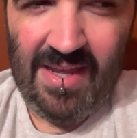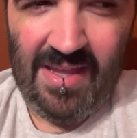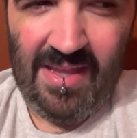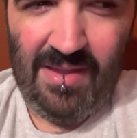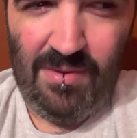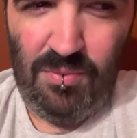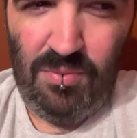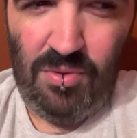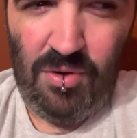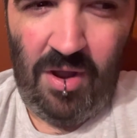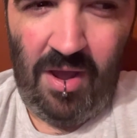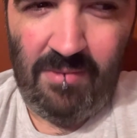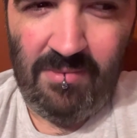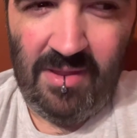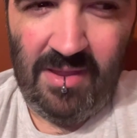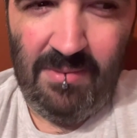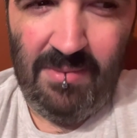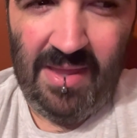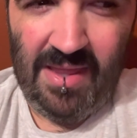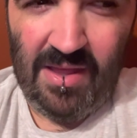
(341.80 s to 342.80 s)
that'd
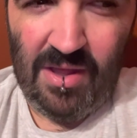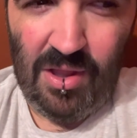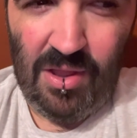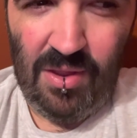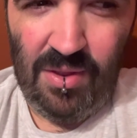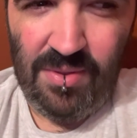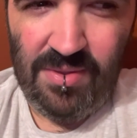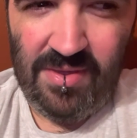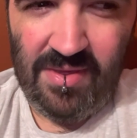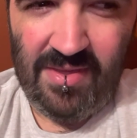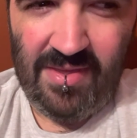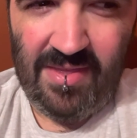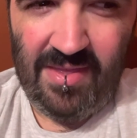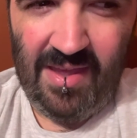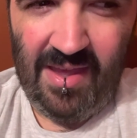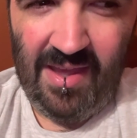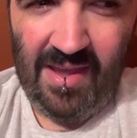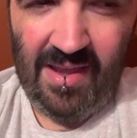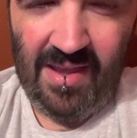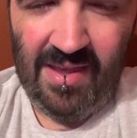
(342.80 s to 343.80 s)
probably be the closest
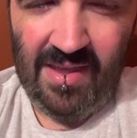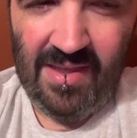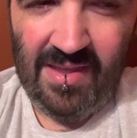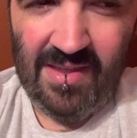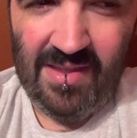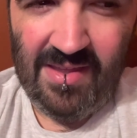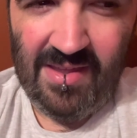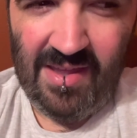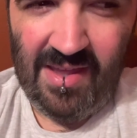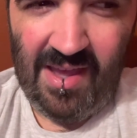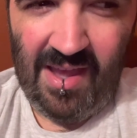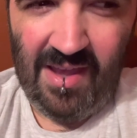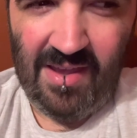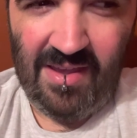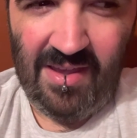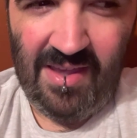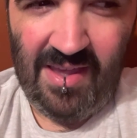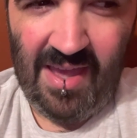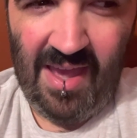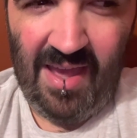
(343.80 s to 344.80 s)
thing I
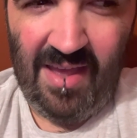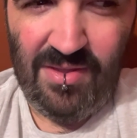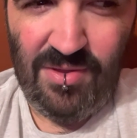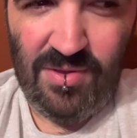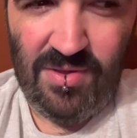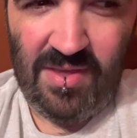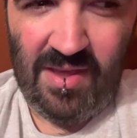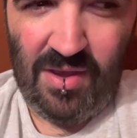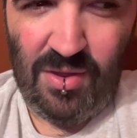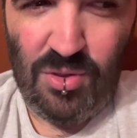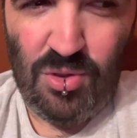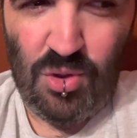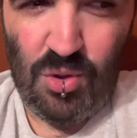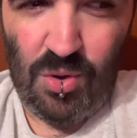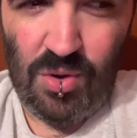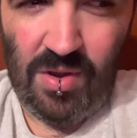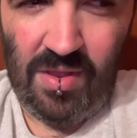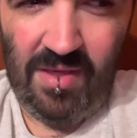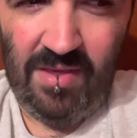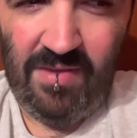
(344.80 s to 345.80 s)
could get, just like a
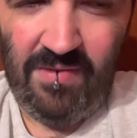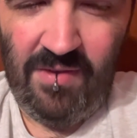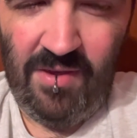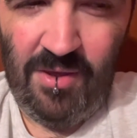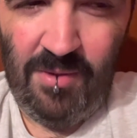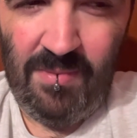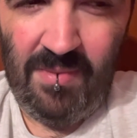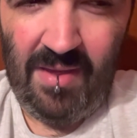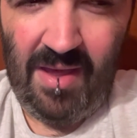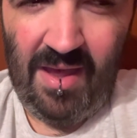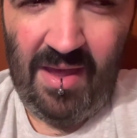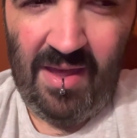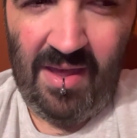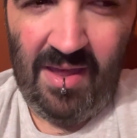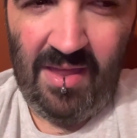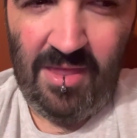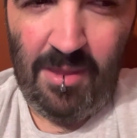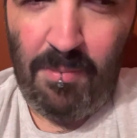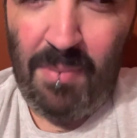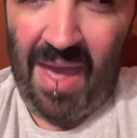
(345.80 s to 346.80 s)
journalist film.
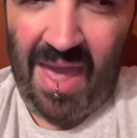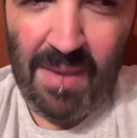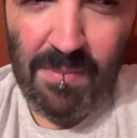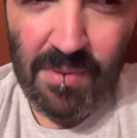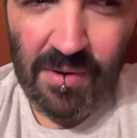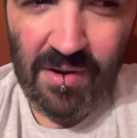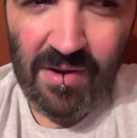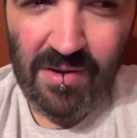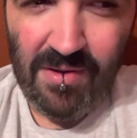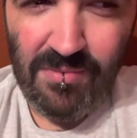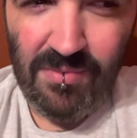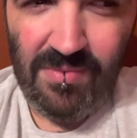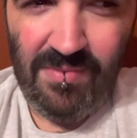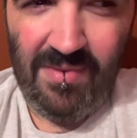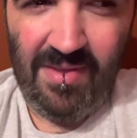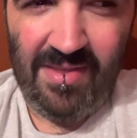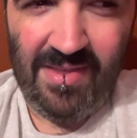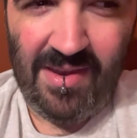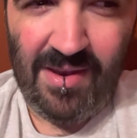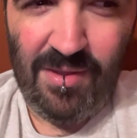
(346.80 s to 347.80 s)
The Paper
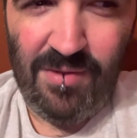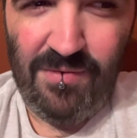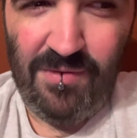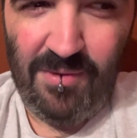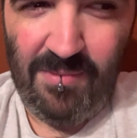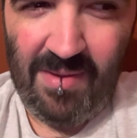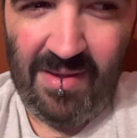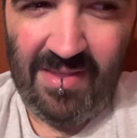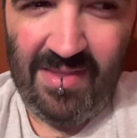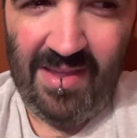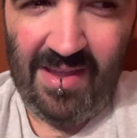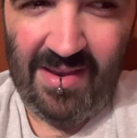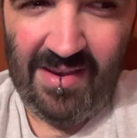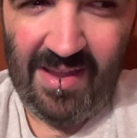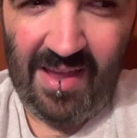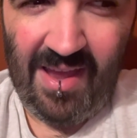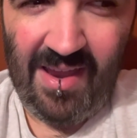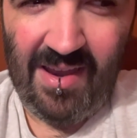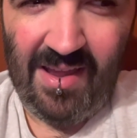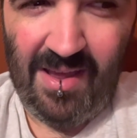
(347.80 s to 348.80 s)
is another film that
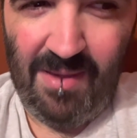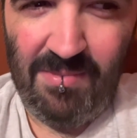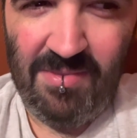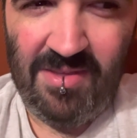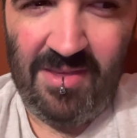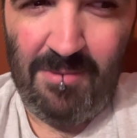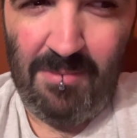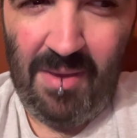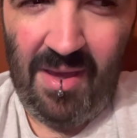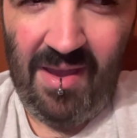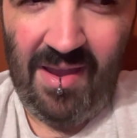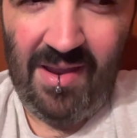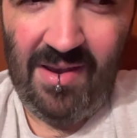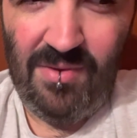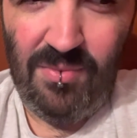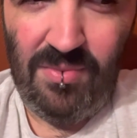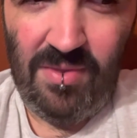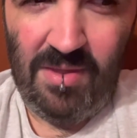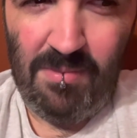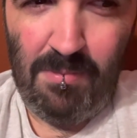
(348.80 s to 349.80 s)
kind of comes to
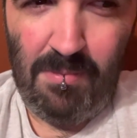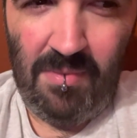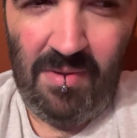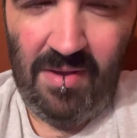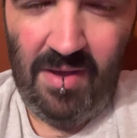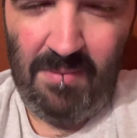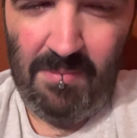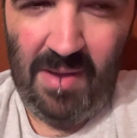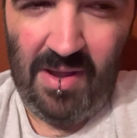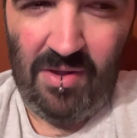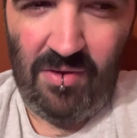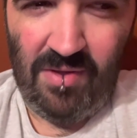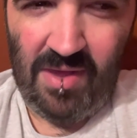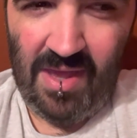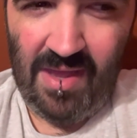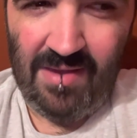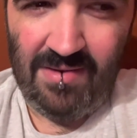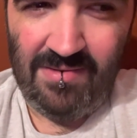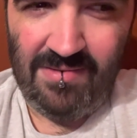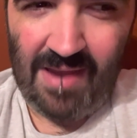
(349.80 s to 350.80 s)
mind, the Michael
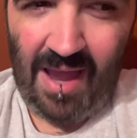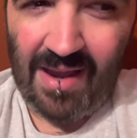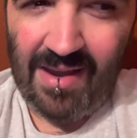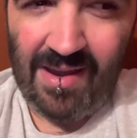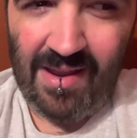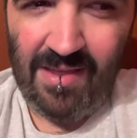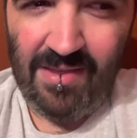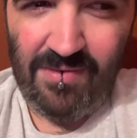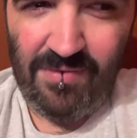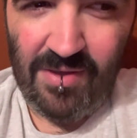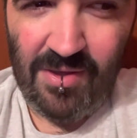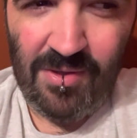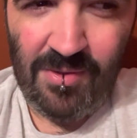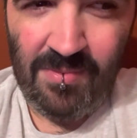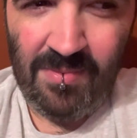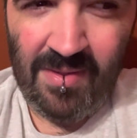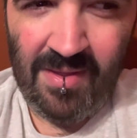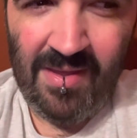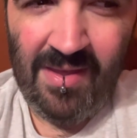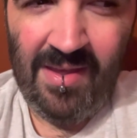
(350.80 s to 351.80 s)
Keaton 90s
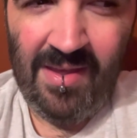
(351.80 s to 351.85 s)
film.